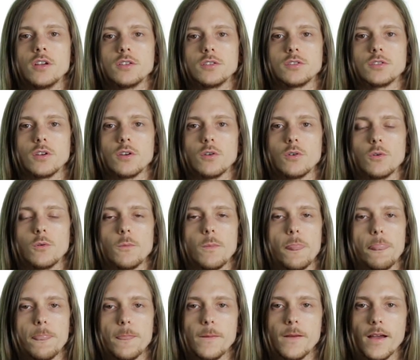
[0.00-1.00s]
So
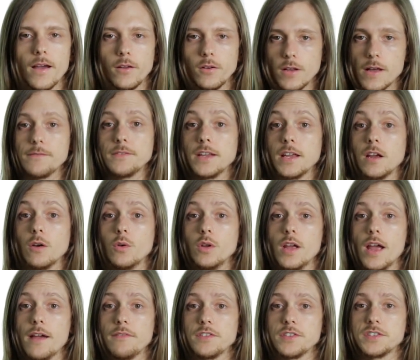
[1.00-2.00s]
I'd love to hear what
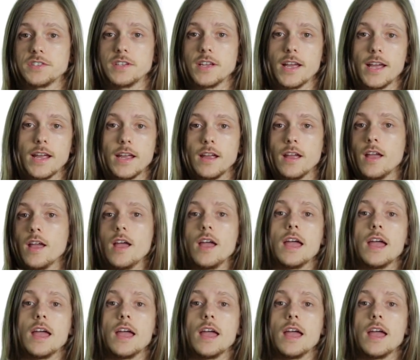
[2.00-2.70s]
you have to say.